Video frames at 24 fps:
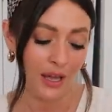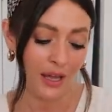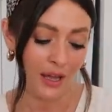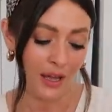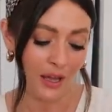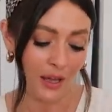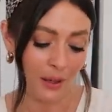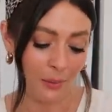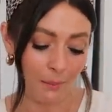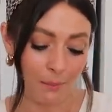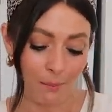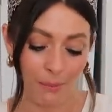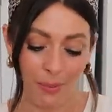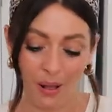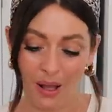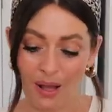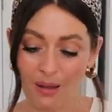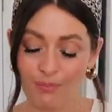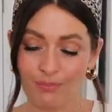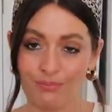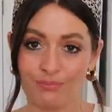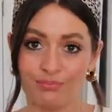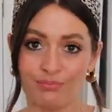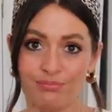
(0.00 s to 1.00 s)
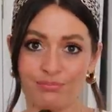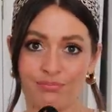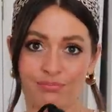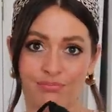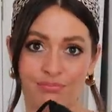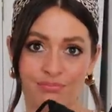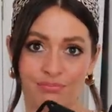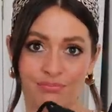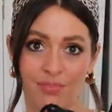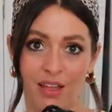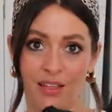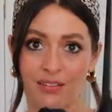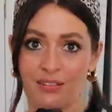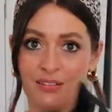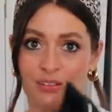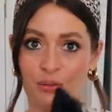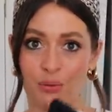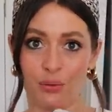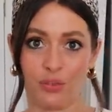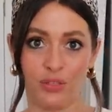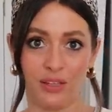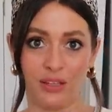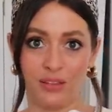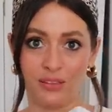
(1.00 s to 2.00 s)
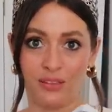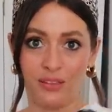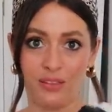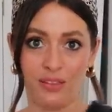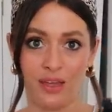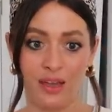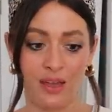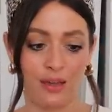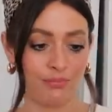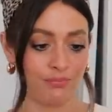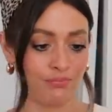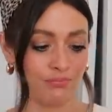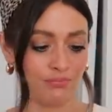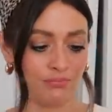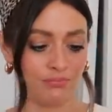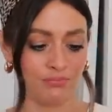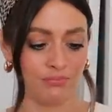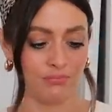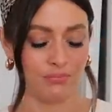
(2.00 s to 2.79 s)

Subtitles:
But I still think that they're